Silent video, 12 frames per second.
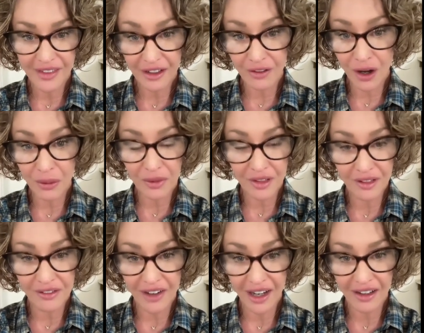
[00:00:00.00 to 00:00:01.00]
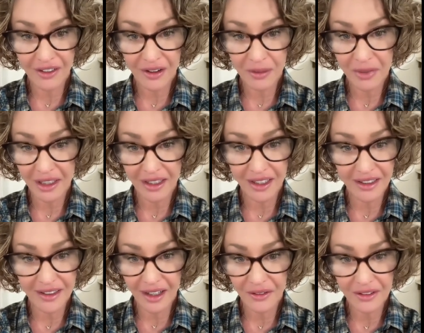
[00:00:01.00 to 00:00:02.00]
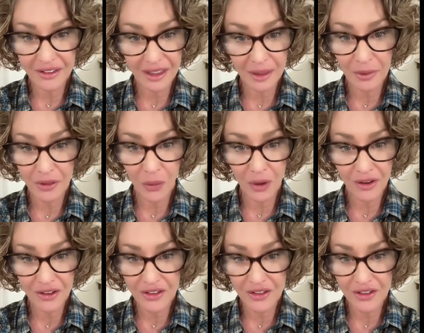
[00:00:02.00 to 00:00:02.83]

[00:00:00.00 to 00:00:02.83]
along with the Leviathan being hid down deep in the waters,